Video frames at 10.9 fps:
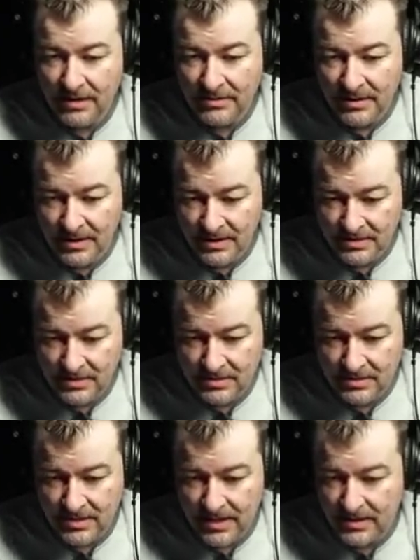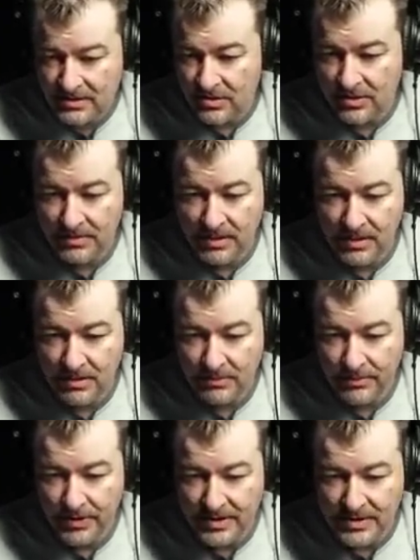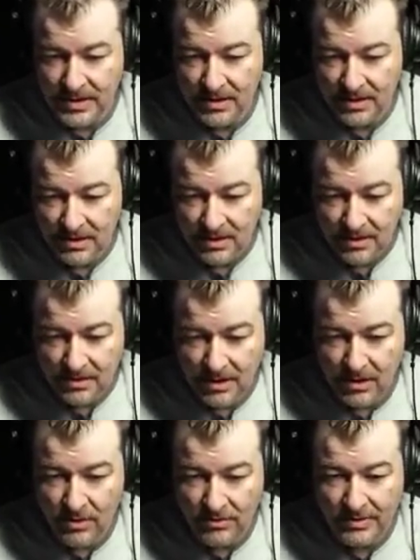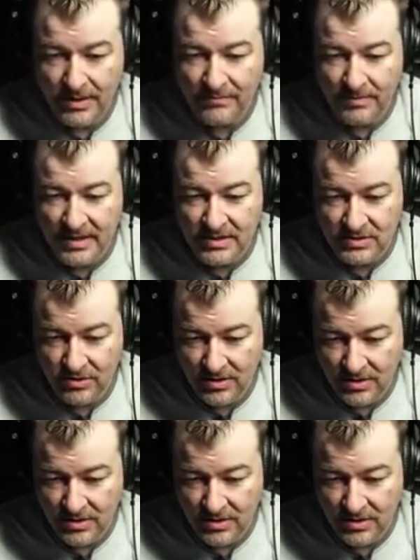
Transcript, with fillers: it's yeah, it's going to be pricey, though. Everybody's going